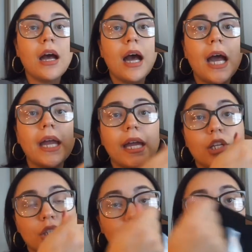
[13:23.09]
I
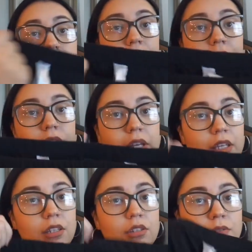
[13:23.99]
actually have a lot of
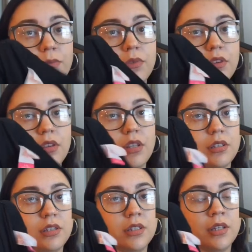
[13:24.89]
leggings from
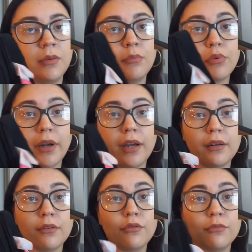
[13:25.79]
this
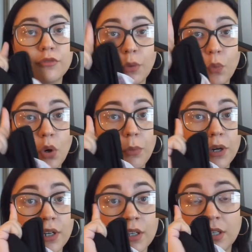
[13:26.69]
brand from Walmart,